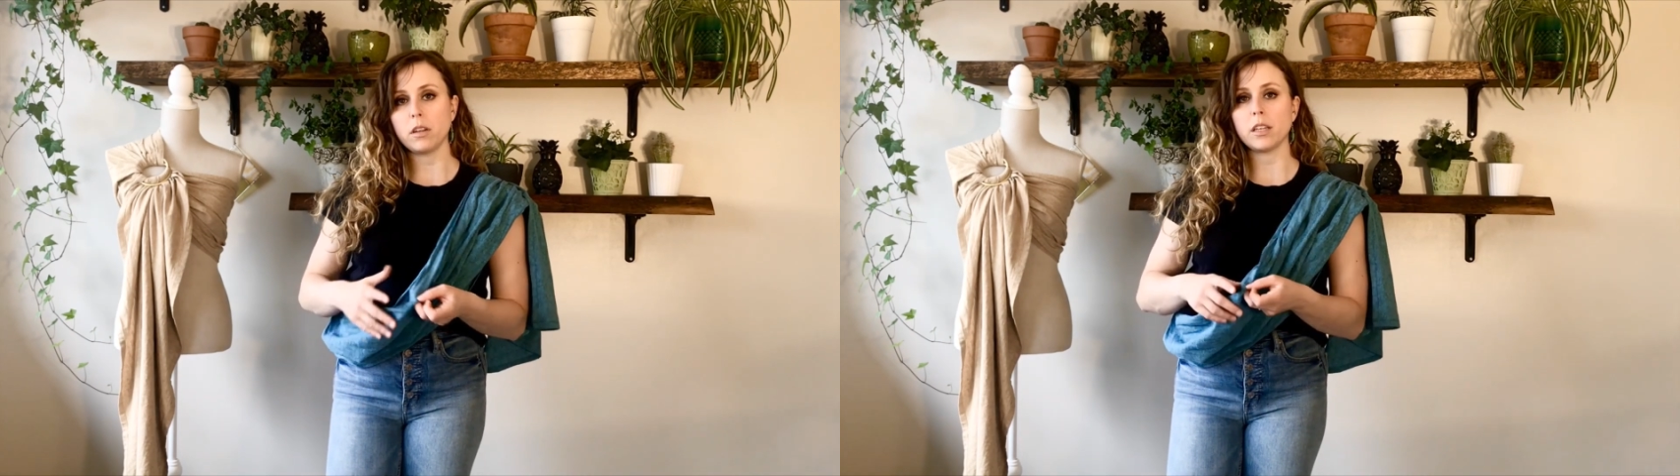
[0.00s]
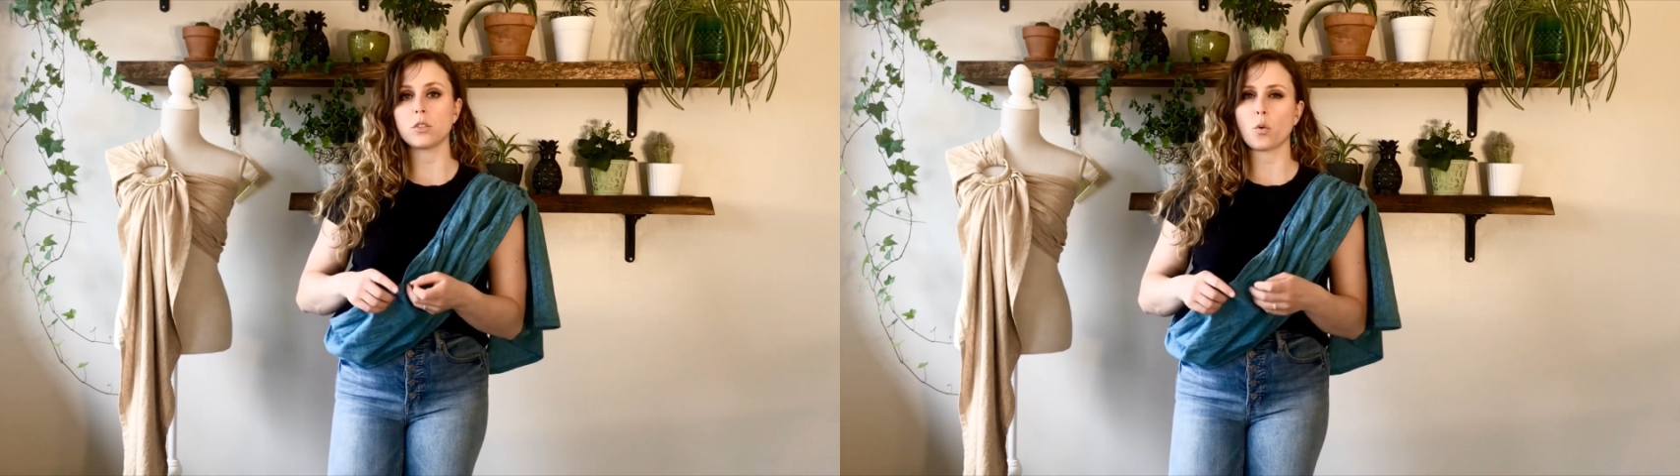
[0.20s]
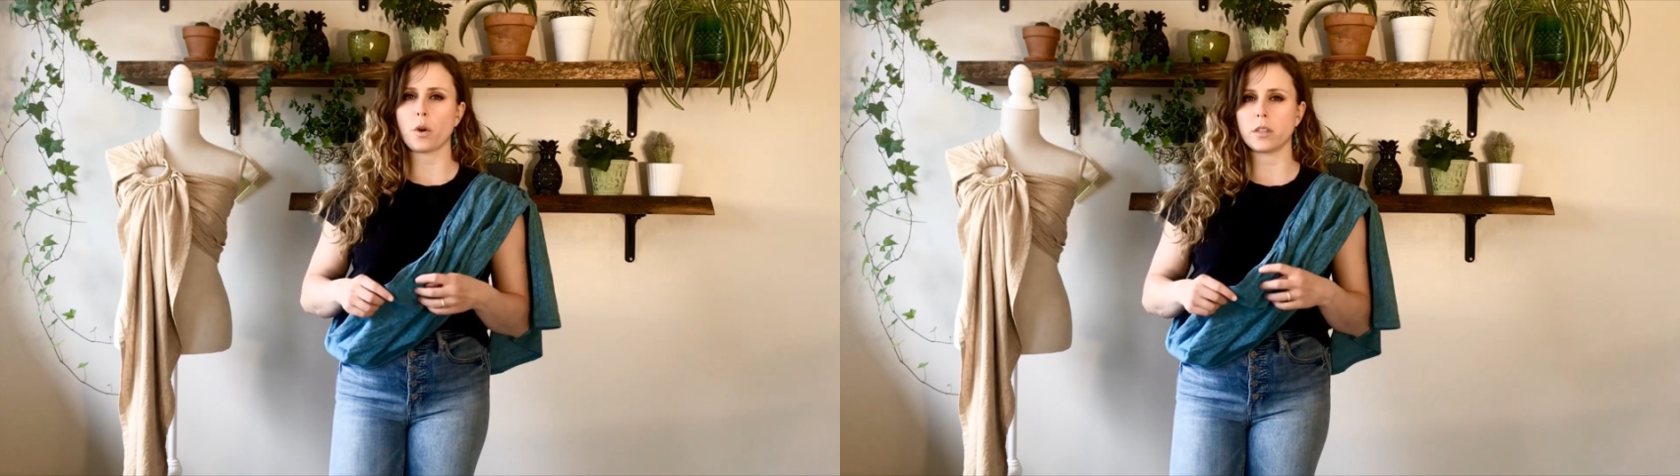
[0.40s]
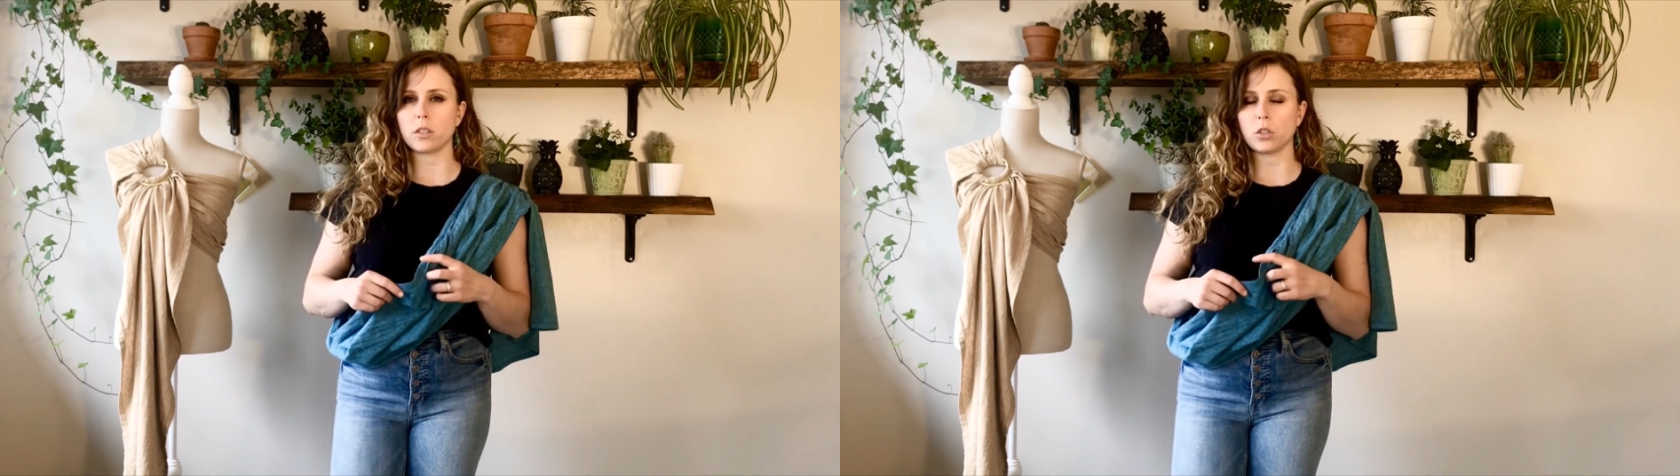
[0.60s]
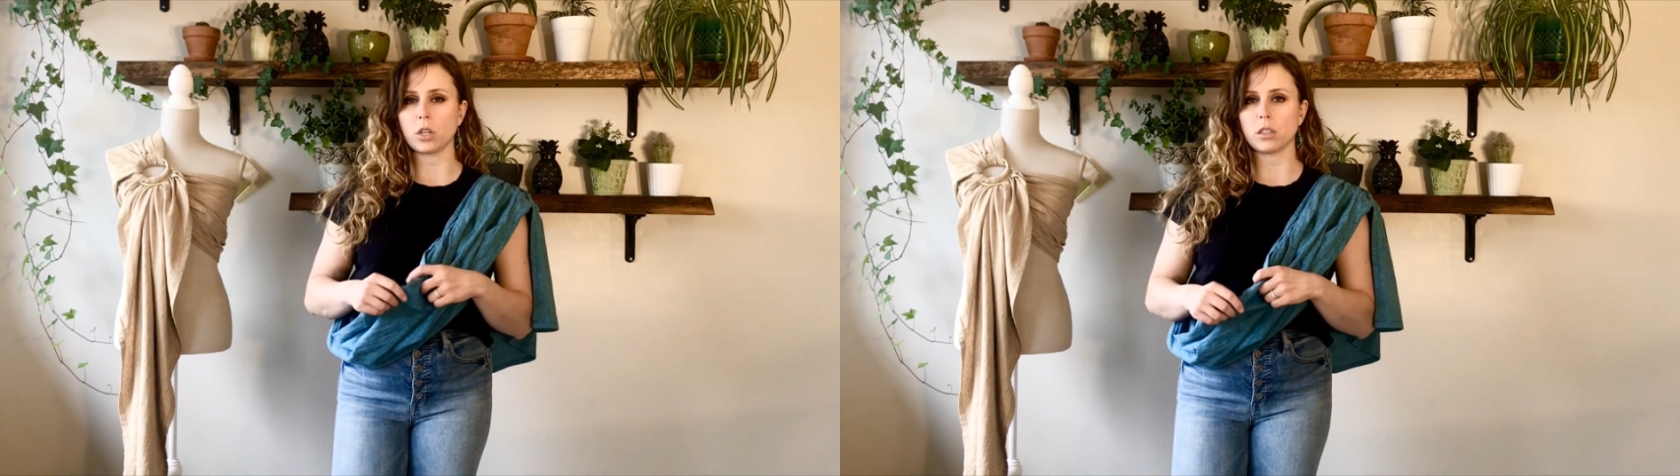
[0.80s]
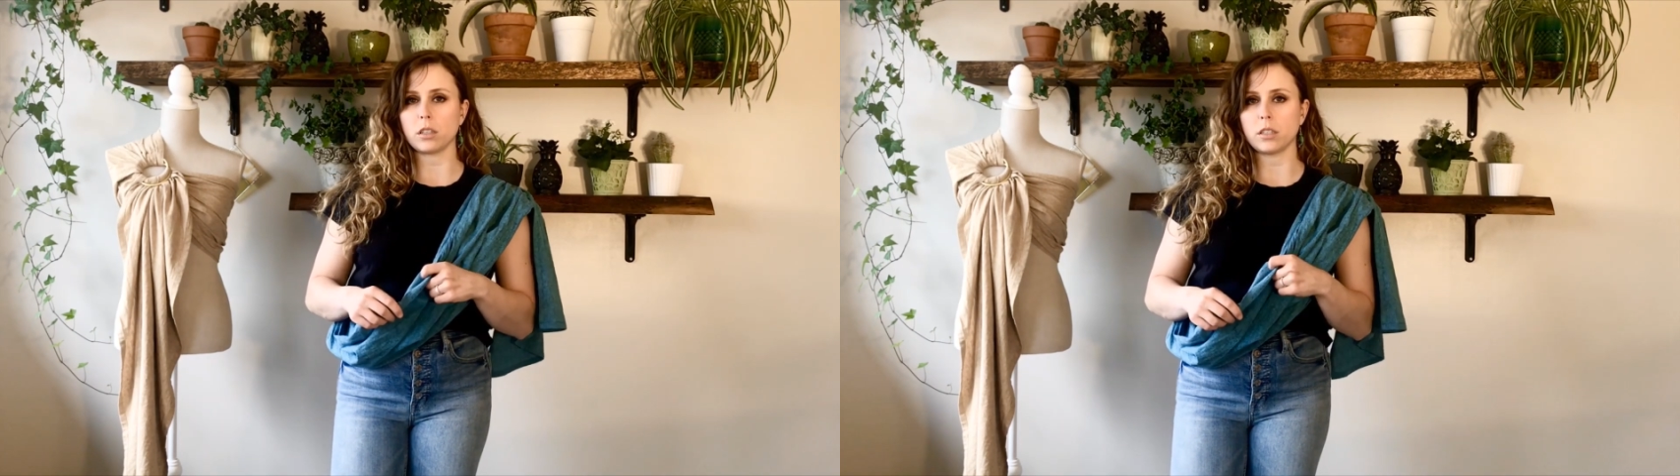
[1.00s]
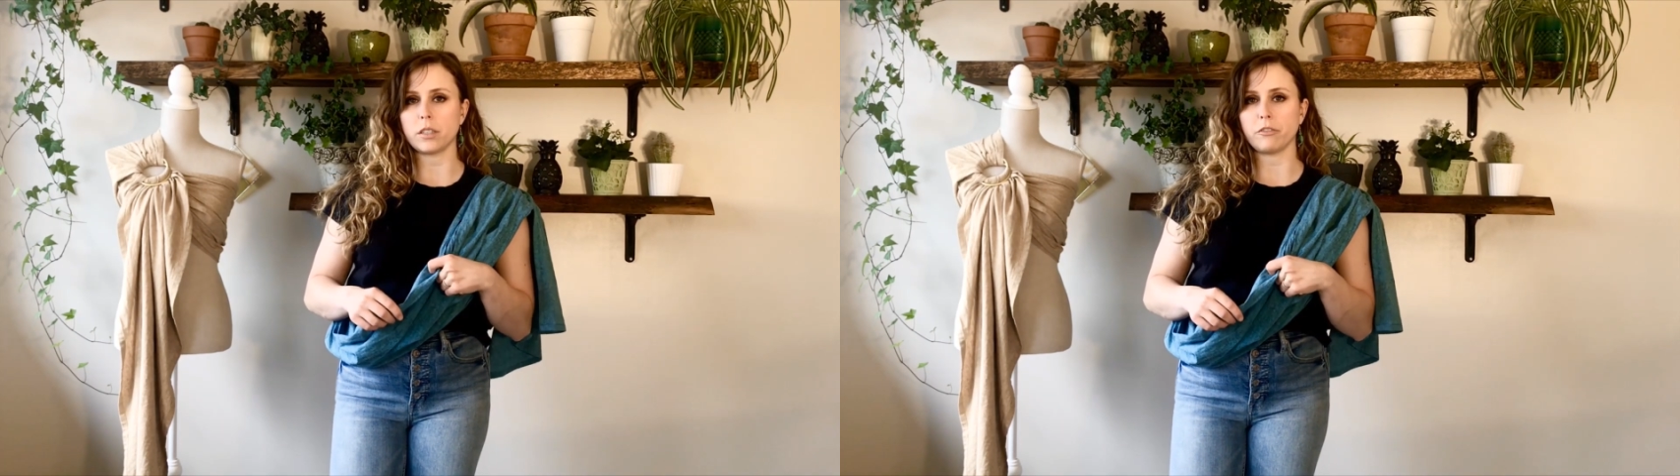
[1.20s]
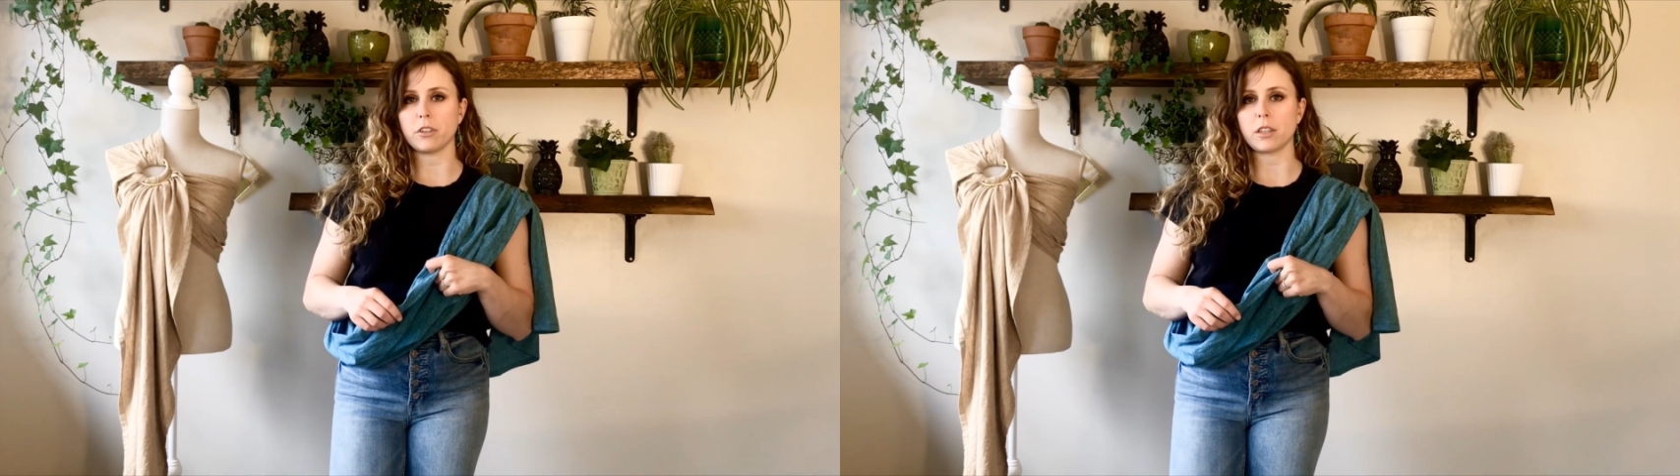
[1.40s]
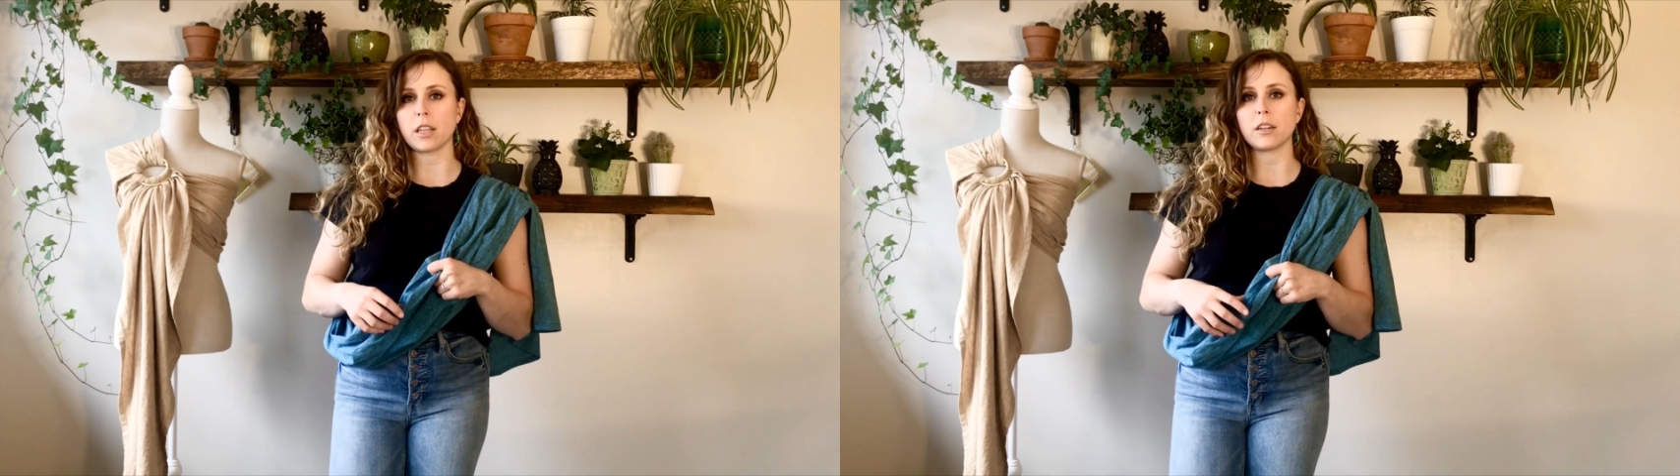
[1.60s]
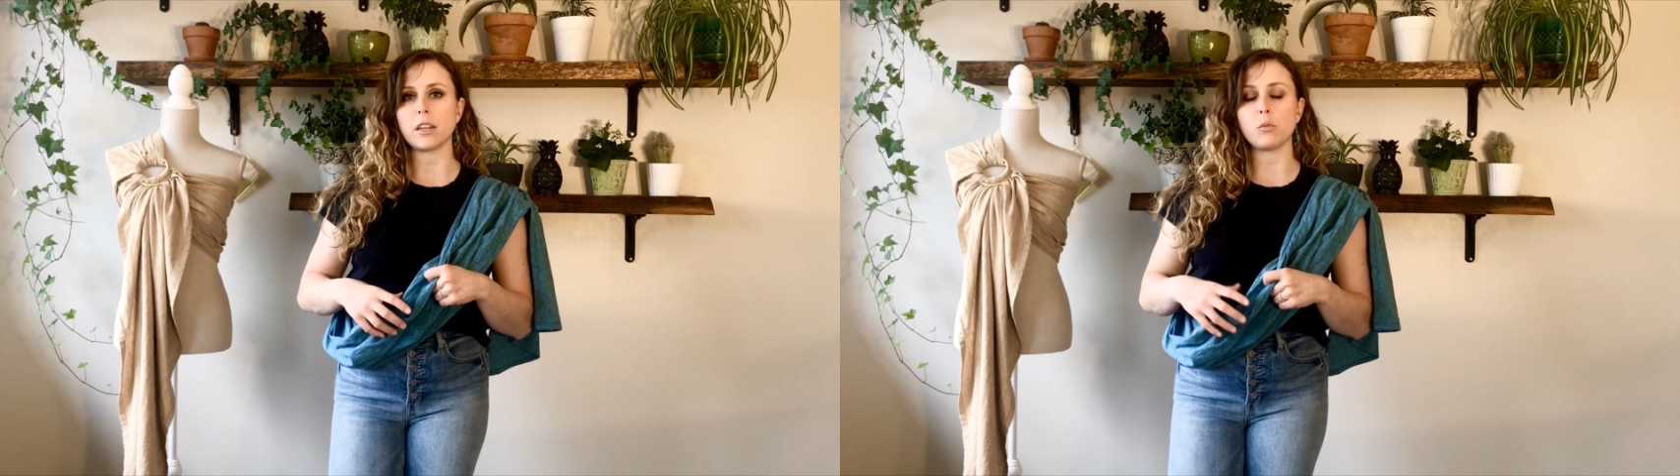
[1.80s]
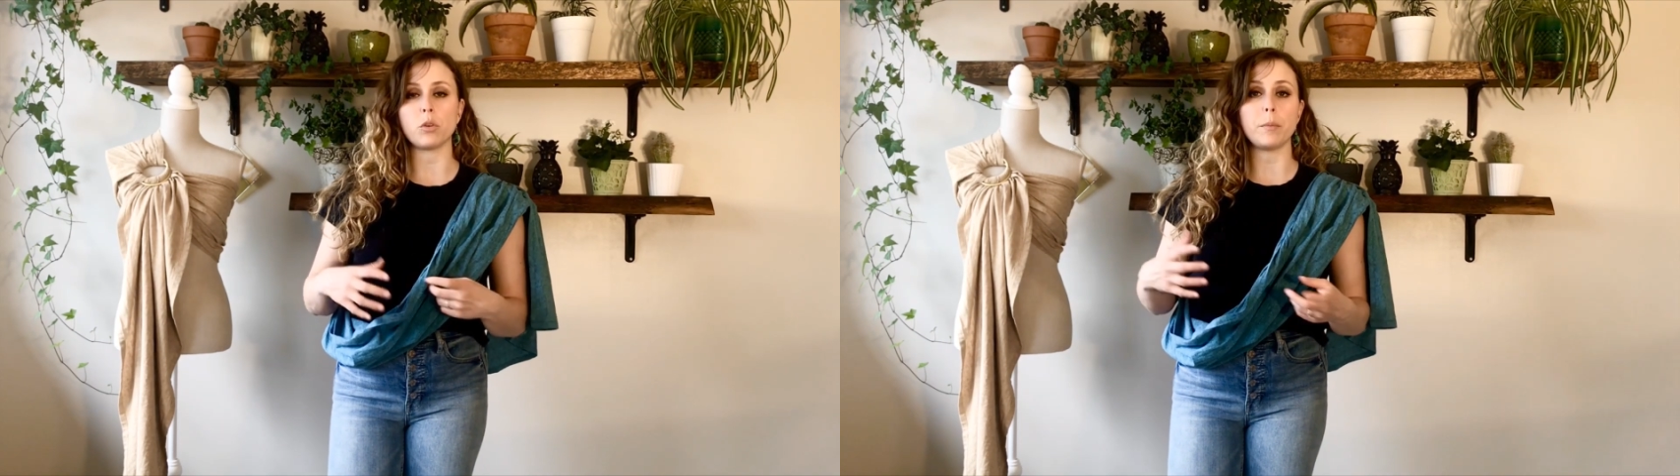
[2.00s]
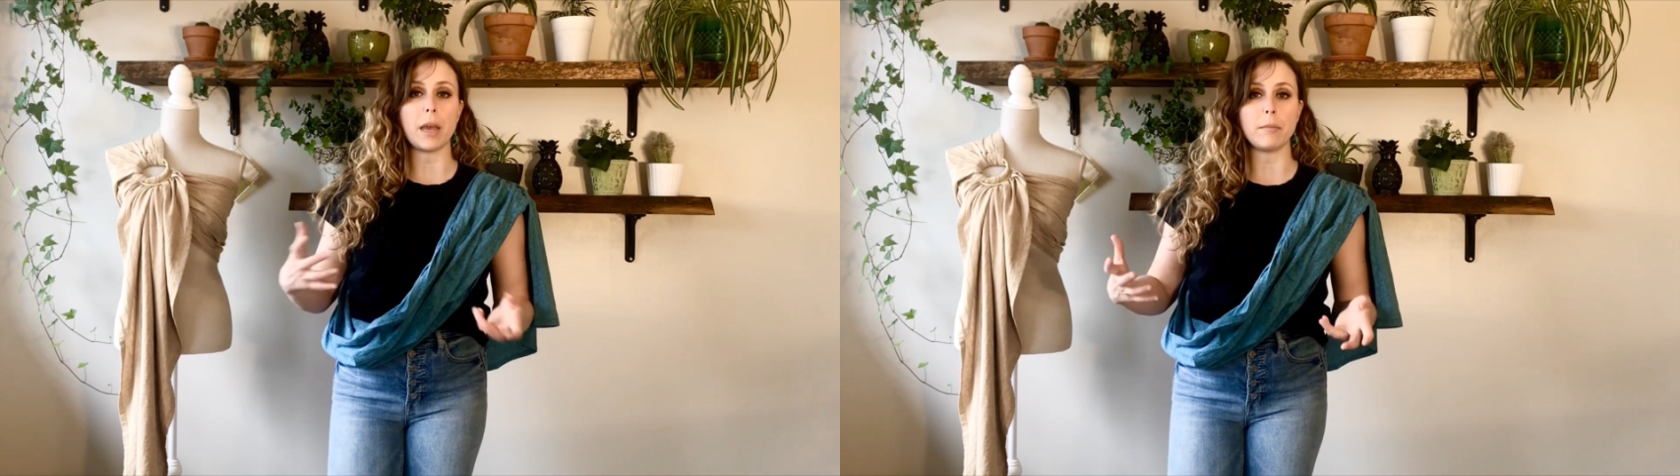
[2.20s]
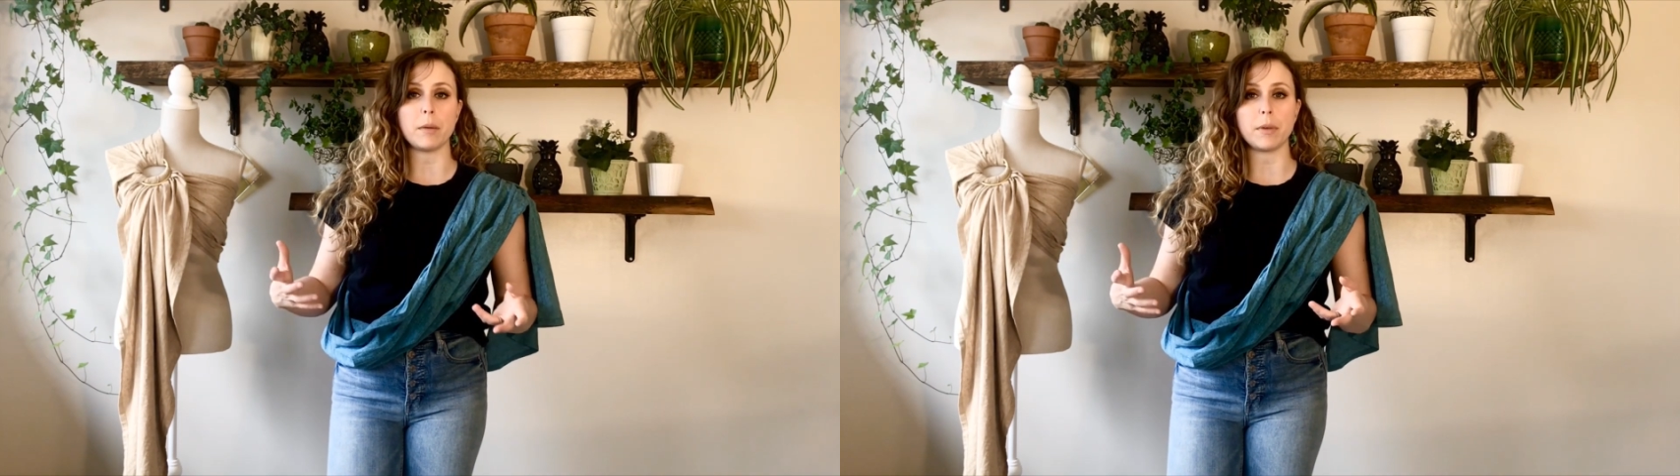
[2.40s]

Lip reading: it's going to look a little different than it would a baby,